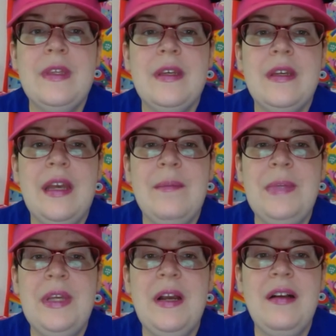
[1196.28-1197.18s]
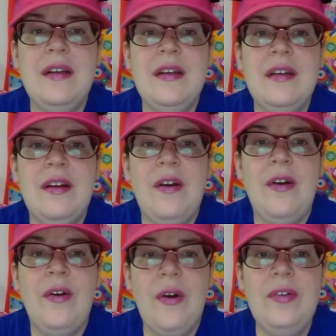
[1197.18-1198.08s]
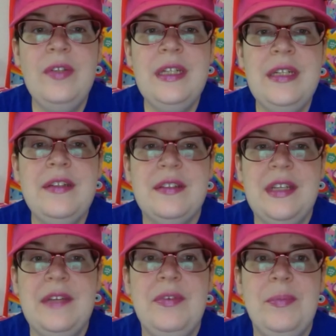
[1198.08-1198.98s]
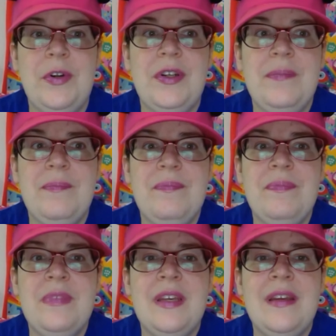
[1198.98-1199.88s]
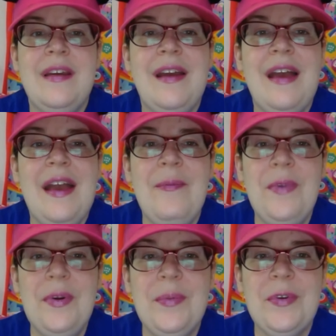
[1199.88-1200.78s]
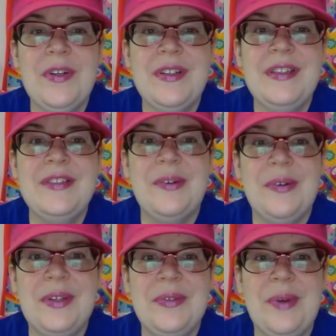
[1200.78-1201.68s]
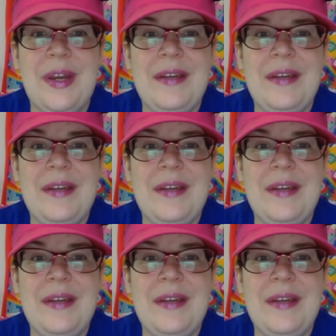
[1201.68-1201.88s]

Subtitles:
and Bianca are all in it to save the bird. And Wilbur is on his way.